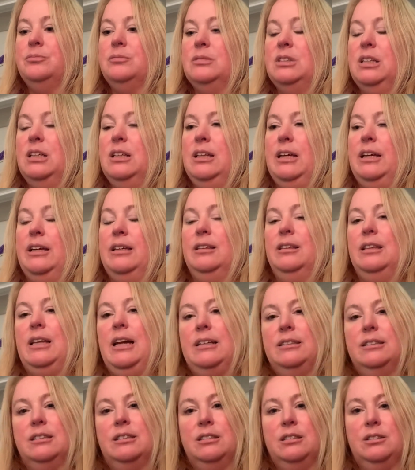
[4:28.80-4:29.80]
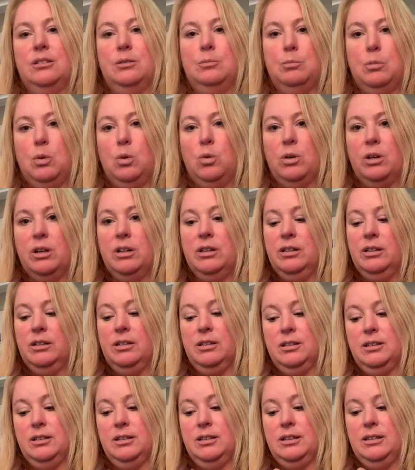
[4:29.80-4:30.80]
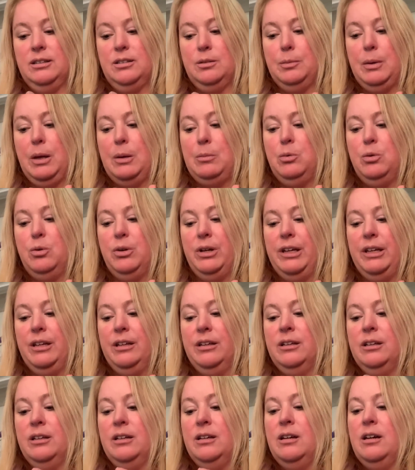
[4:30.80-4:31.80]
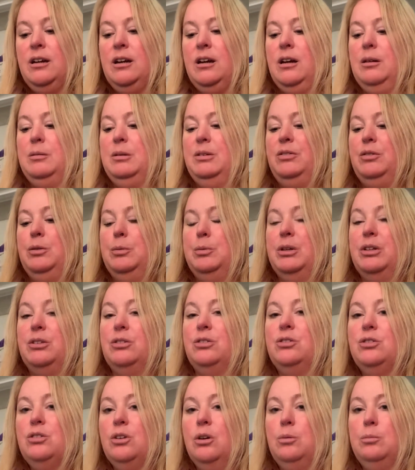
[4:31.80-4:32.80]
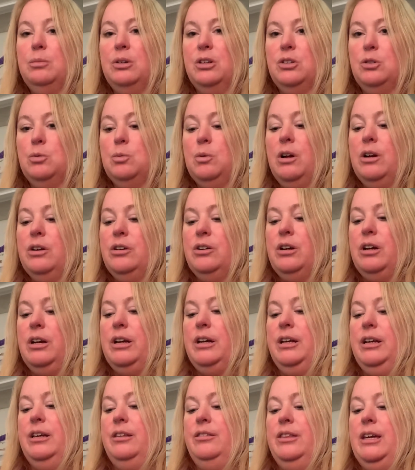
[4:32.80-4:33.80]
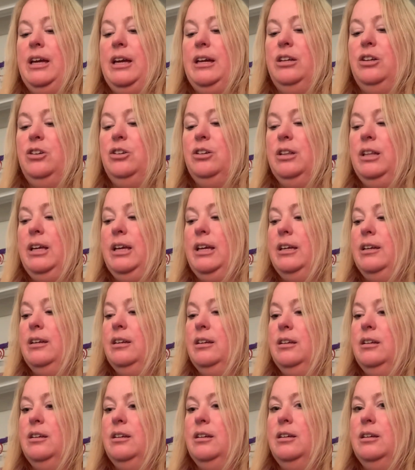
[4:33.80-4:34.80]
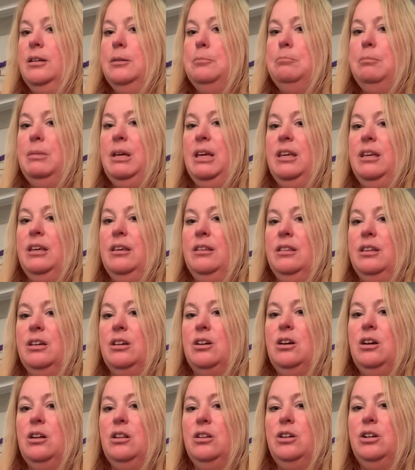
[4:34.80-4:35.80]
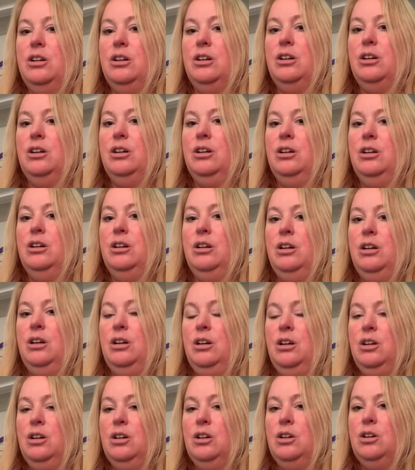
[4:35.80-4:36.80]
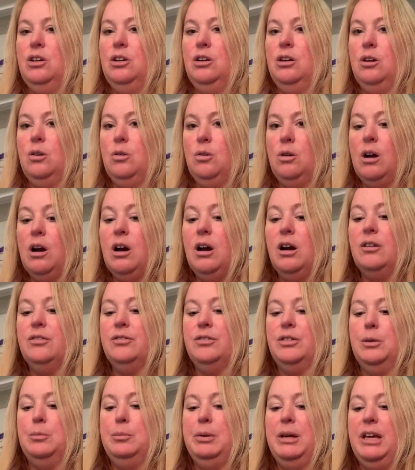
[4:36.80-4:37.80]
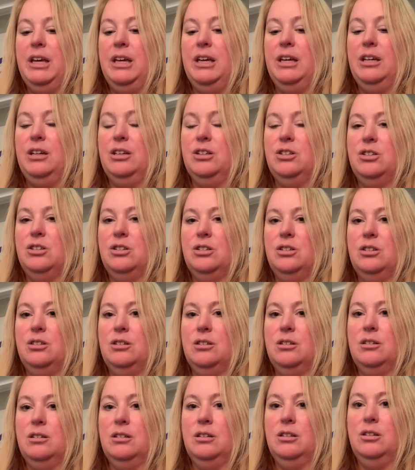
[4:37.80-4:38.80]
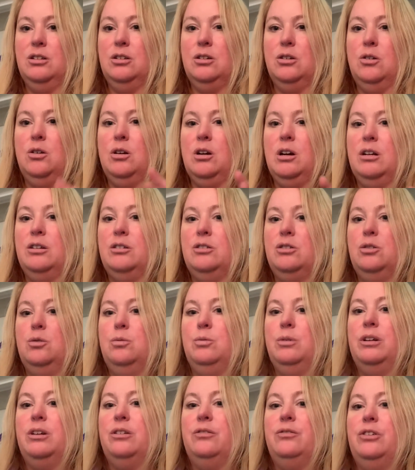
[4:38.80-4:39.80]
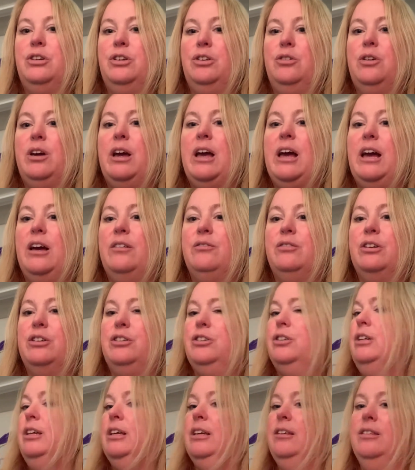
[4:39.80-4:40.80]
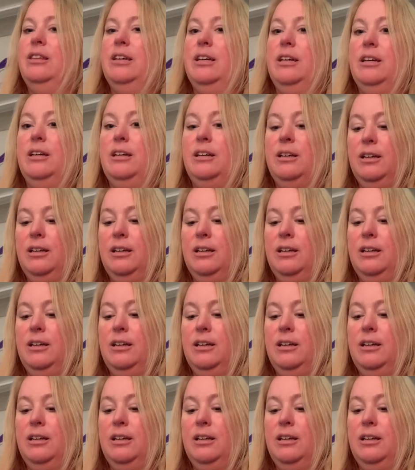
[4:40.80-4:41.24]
like less is more is my point. If you put so much water on it that you're like making the color go off the page, you know, onto whatever you have underneath it,